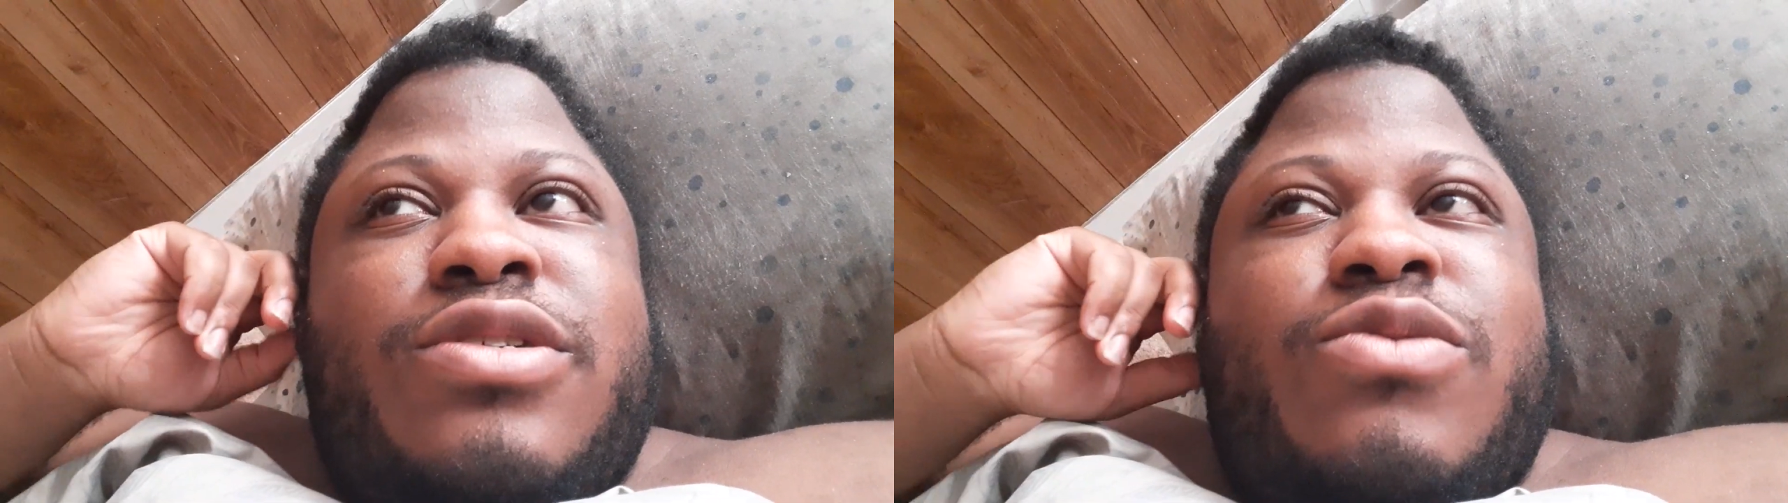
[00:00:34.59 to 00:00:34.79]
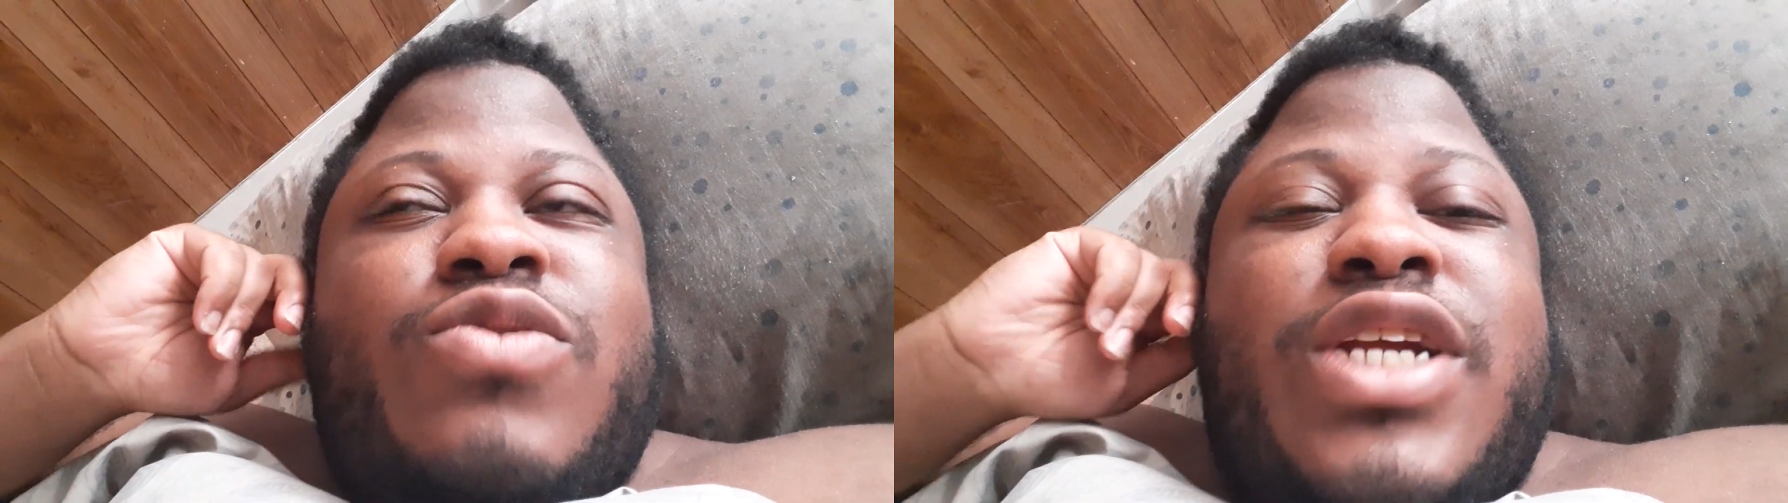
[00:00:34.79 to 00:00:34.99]

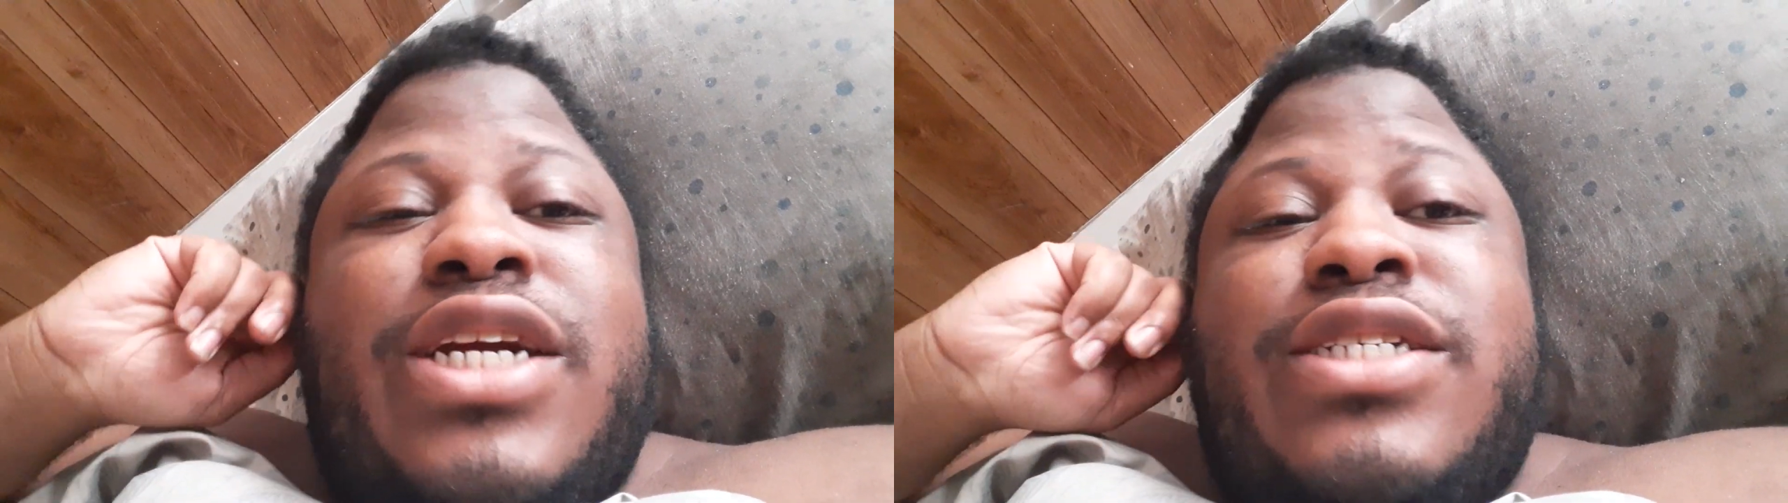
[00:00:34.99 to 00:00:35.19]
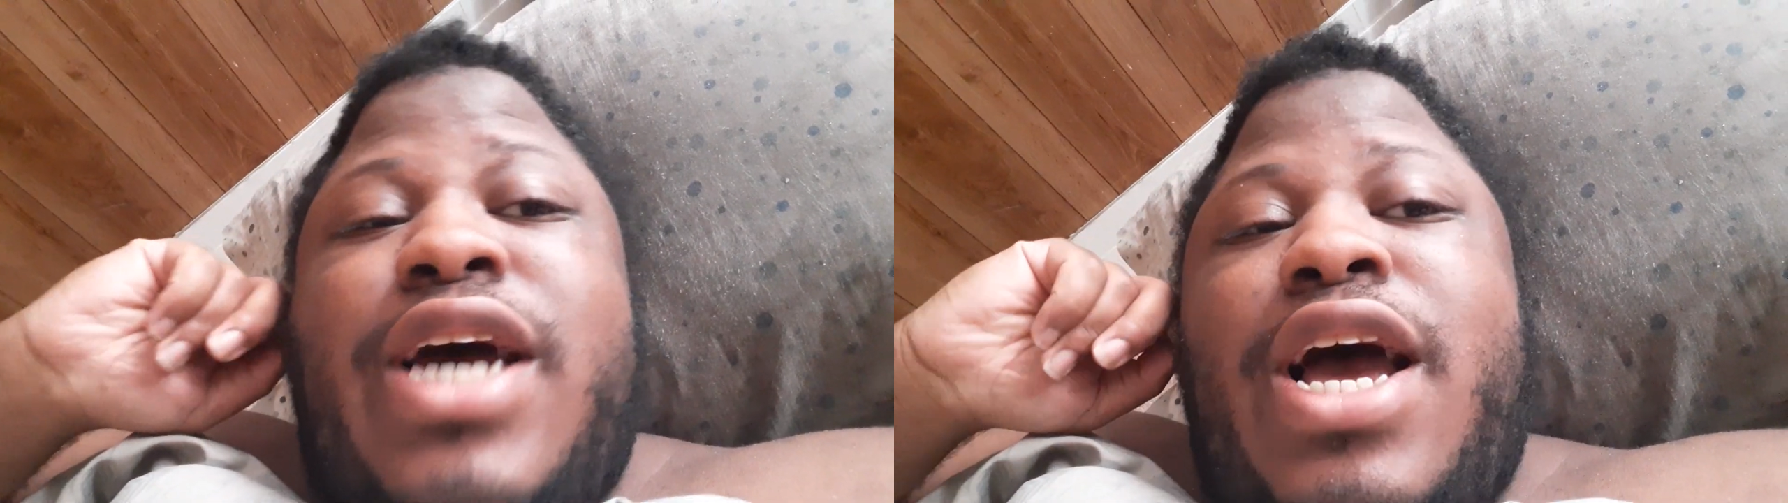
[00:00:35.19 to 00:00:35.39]
when they
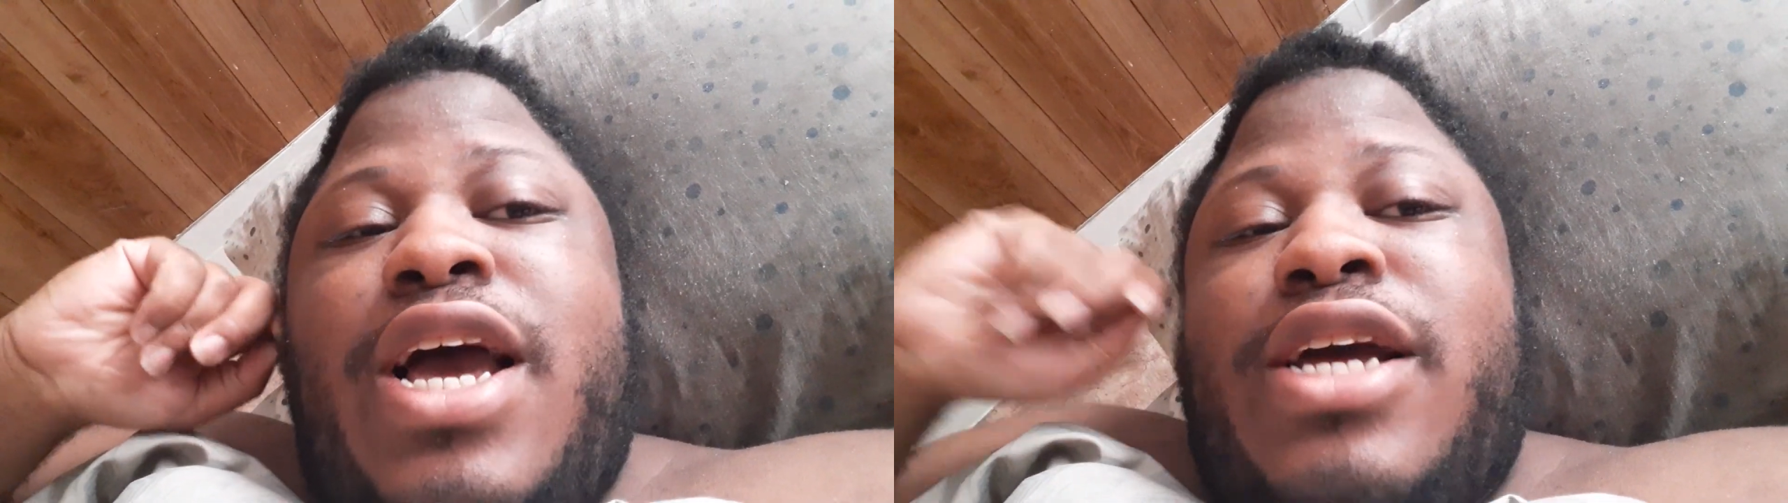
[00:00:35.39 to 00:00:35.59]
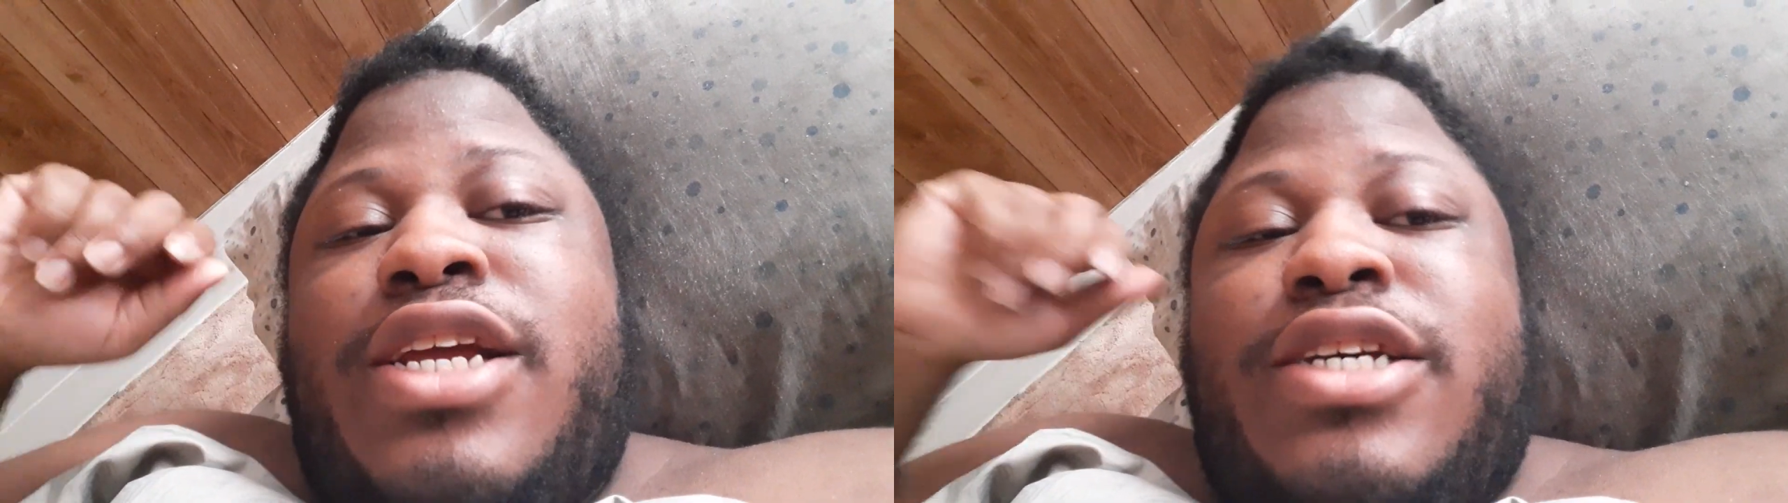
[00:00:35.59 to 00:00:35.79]

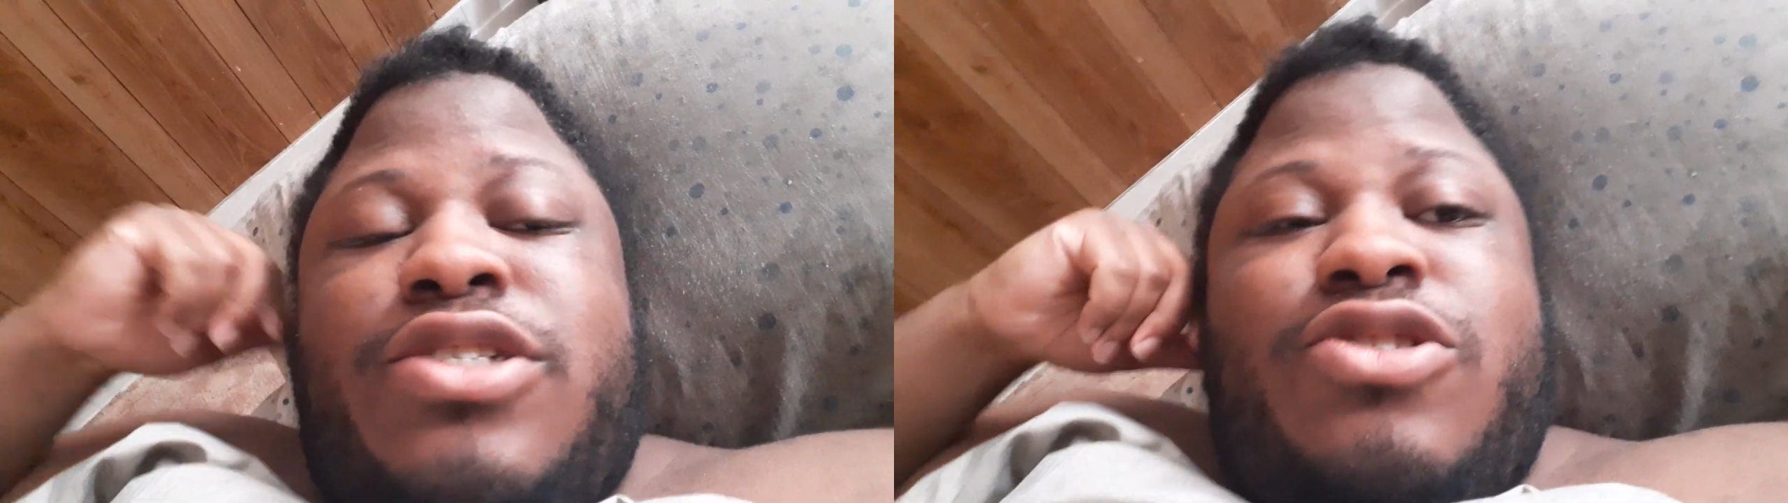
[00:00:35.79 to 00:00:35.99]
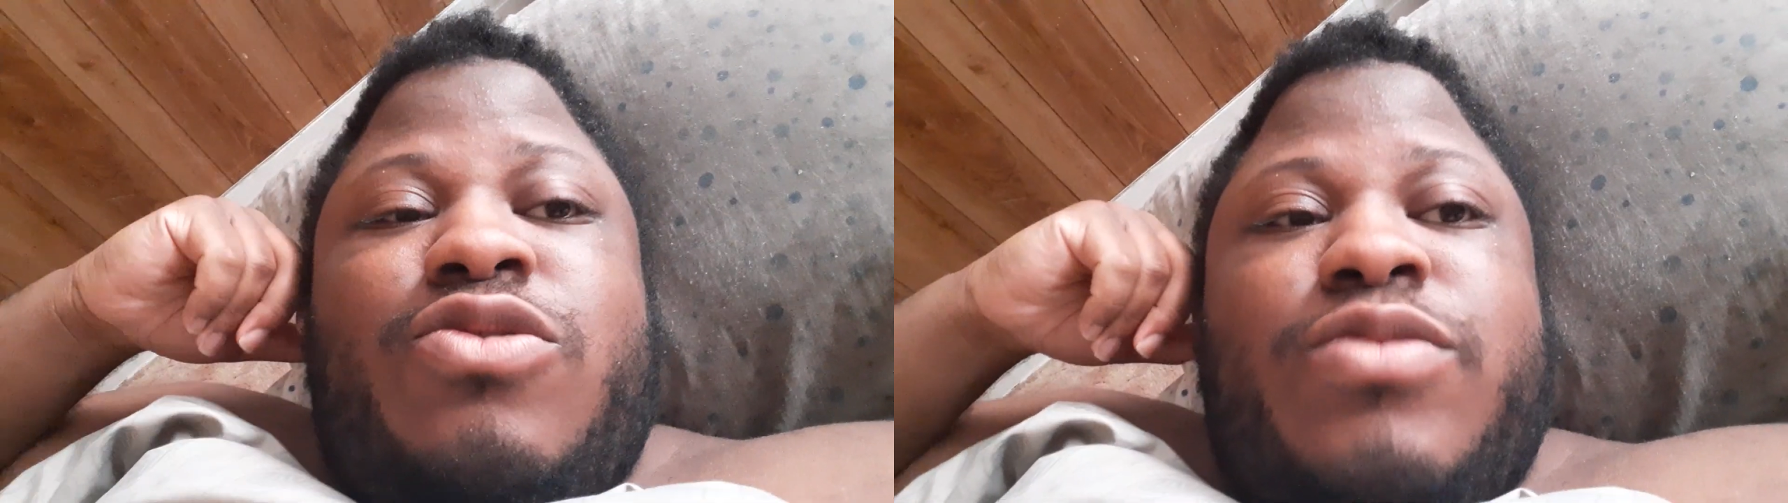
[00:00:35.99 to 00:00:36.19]
died
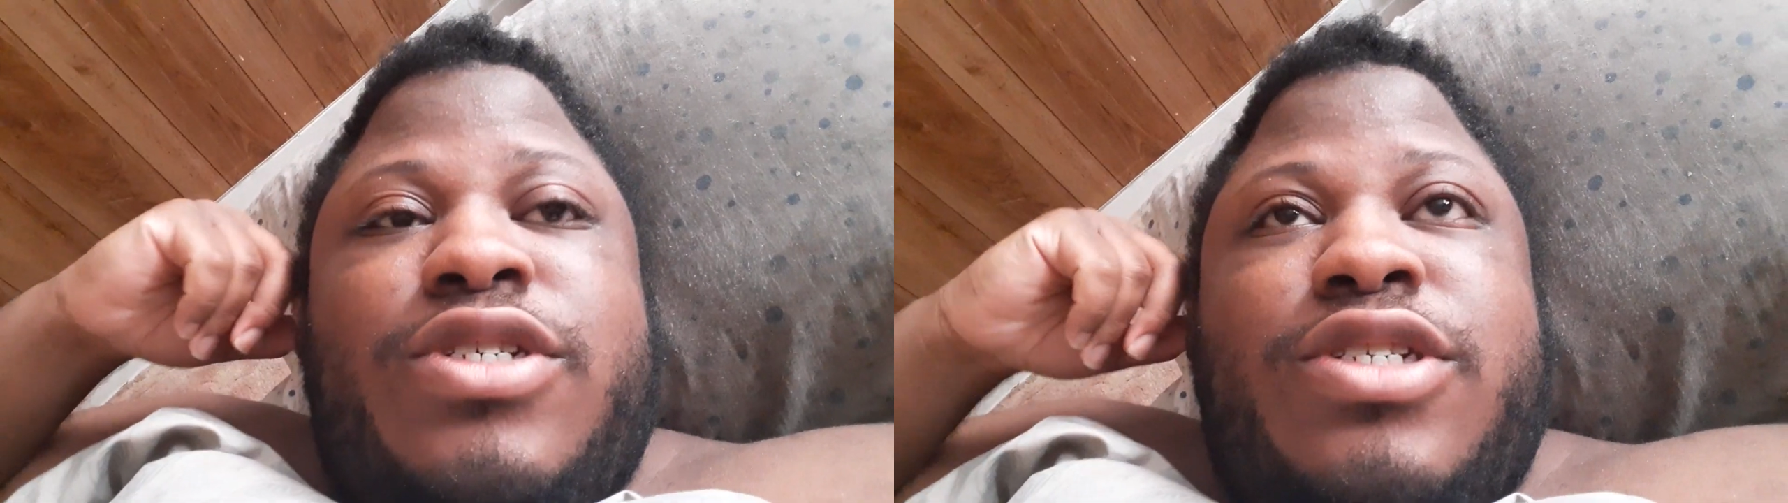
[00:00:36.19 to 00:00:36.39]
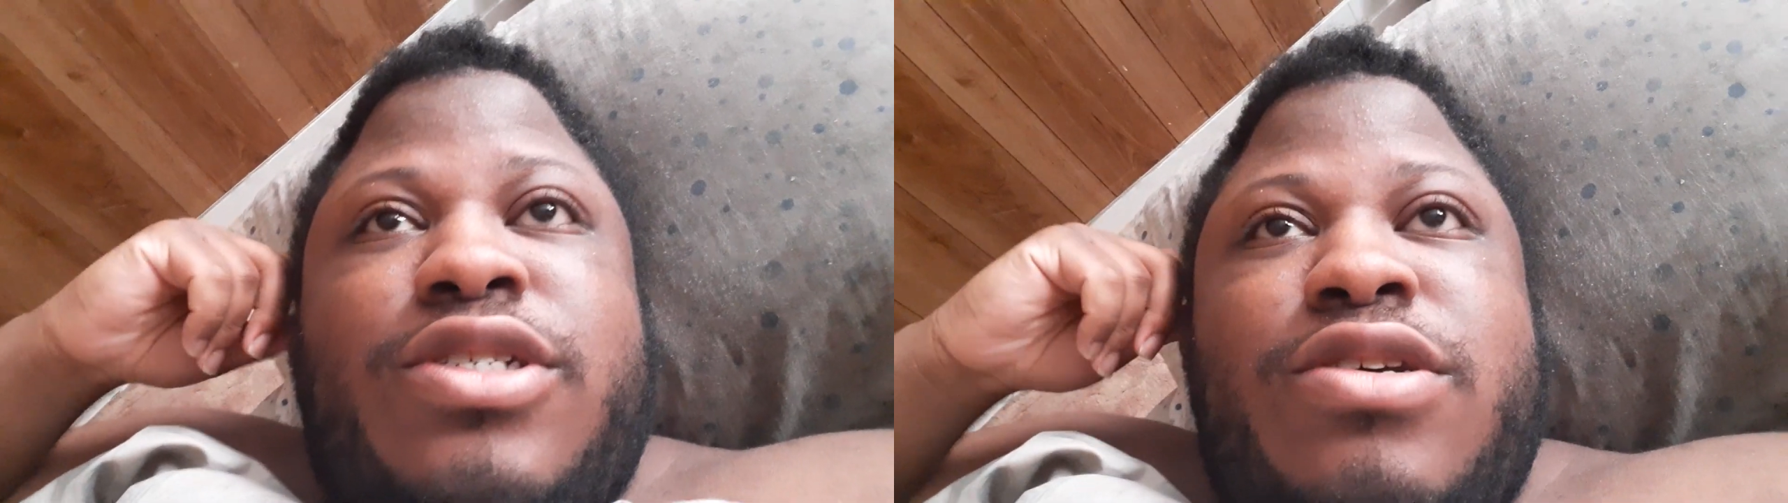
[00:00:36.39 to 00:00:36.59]
as
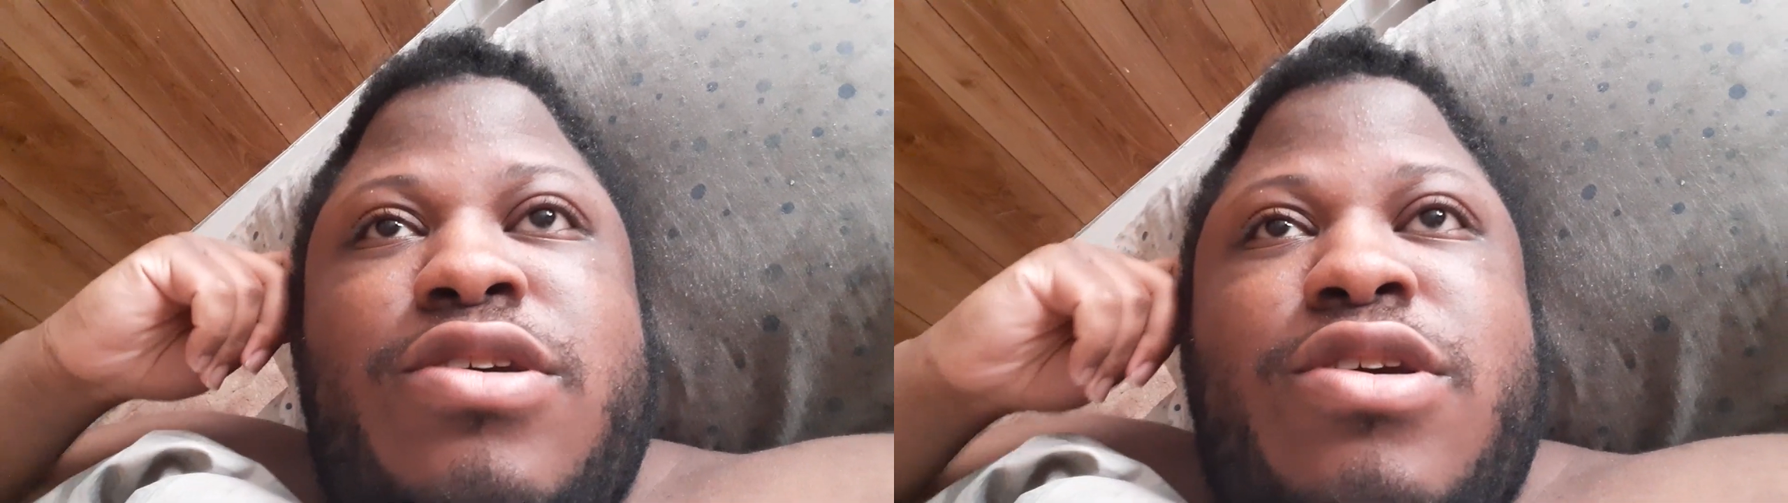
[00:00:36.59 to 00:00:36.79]
humans